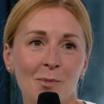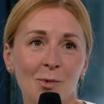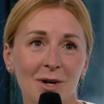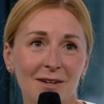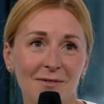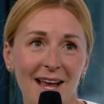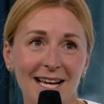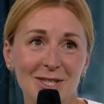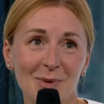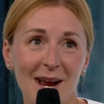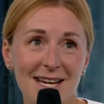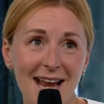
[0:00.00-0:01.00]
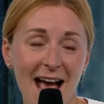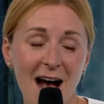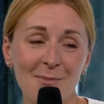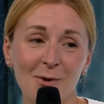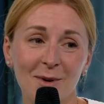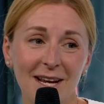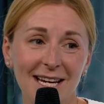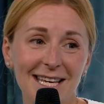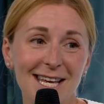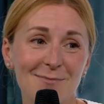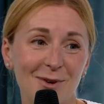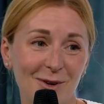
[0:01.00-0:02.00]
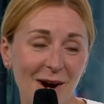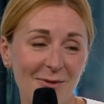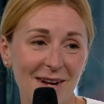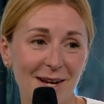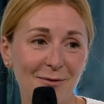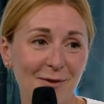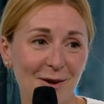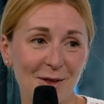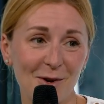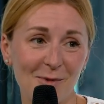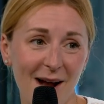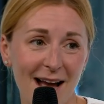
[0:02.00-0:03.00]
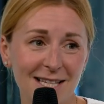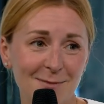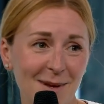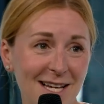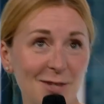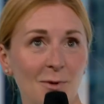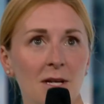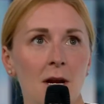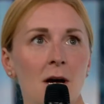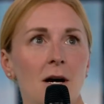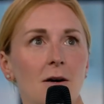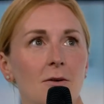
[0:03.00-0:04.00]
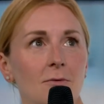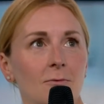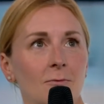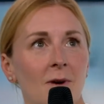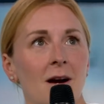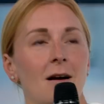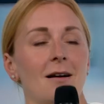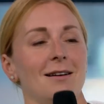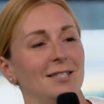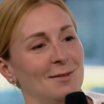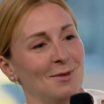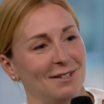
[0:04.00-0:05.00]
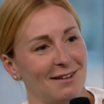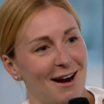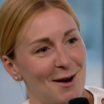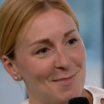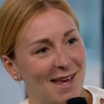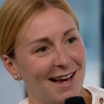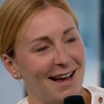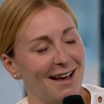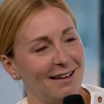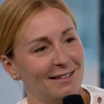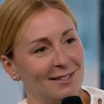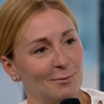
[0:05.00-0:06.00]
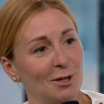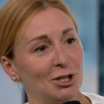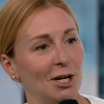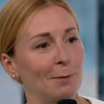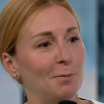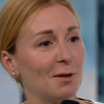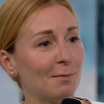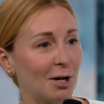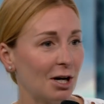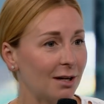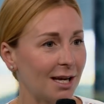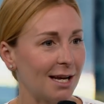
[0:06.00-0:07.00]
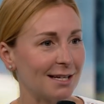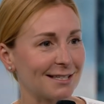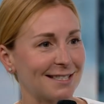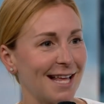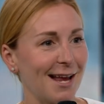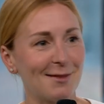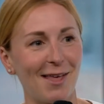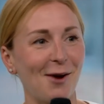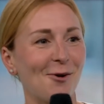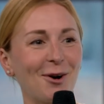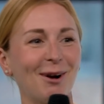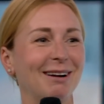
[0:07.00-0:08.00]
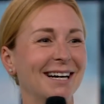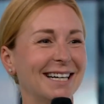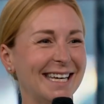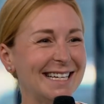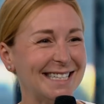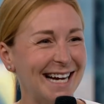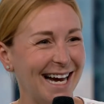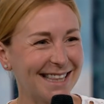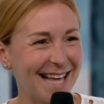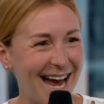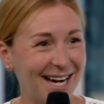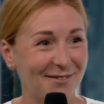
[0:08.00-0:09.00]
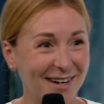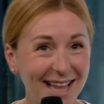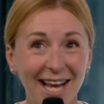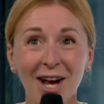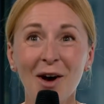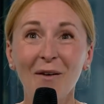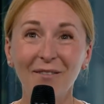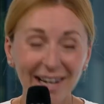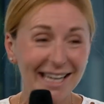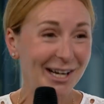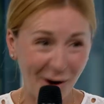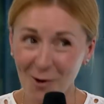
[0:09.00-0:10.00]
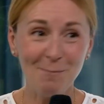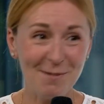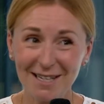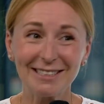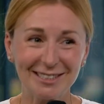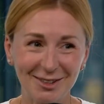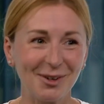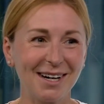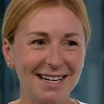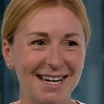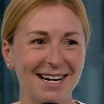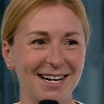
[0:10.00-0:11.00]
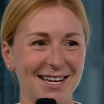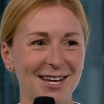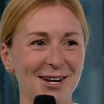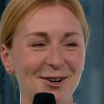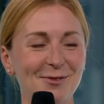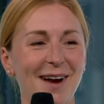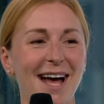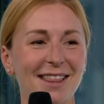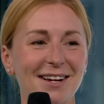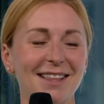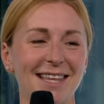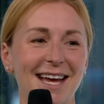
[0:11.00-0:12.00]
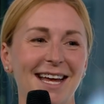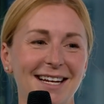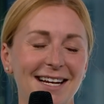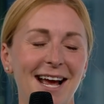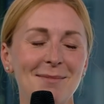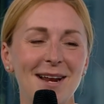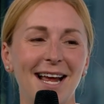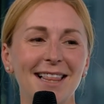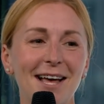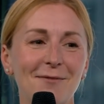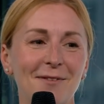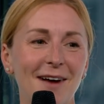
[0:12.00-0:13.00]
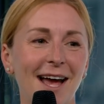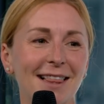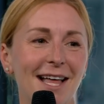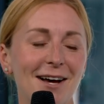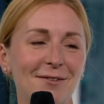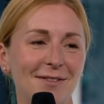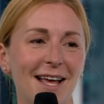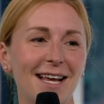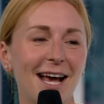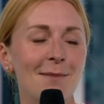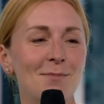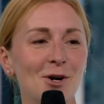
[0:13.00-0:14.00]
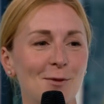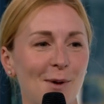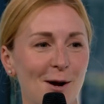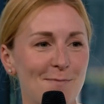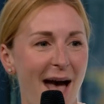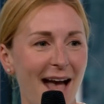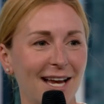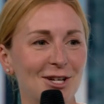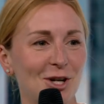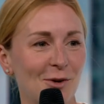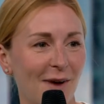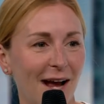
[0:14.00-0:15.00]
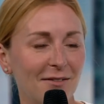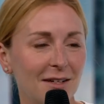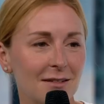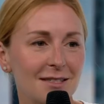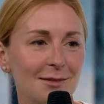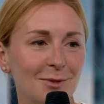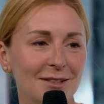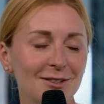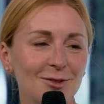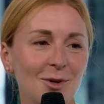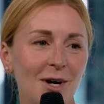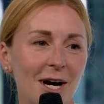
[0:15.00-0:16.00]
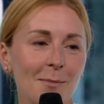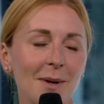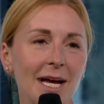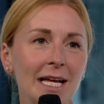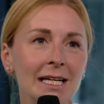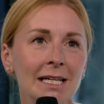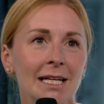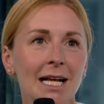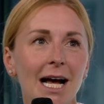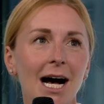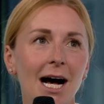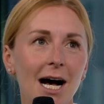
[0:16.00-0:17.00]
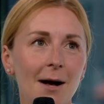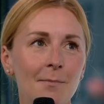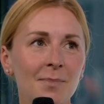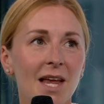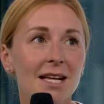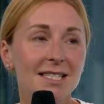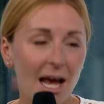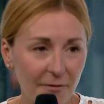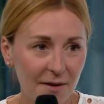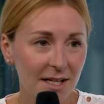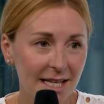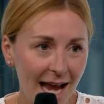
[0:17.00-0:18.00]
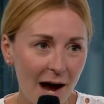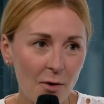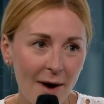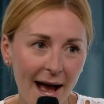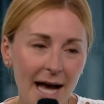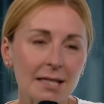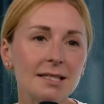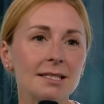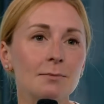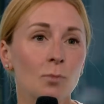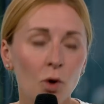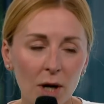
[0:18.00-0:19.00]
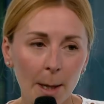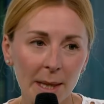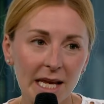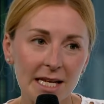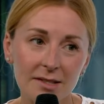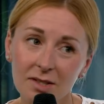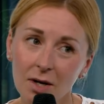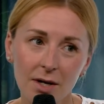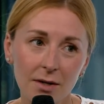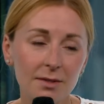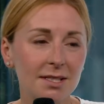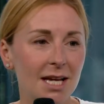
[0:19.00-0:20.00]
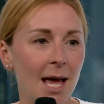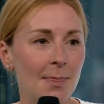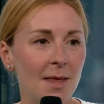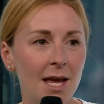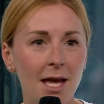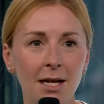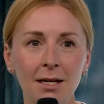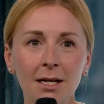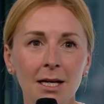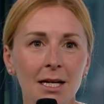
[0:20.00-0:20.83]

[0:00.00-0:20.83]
We're in Vegas right now, but we're going to keep growing further west because we know where our customers are because we ship them cookies. They order cookies online, and we're like, we need to open a store near you rather than. I mean, I love a Milk Bar package arriving to someone's door, but definitely out west, more on the East Coast, and then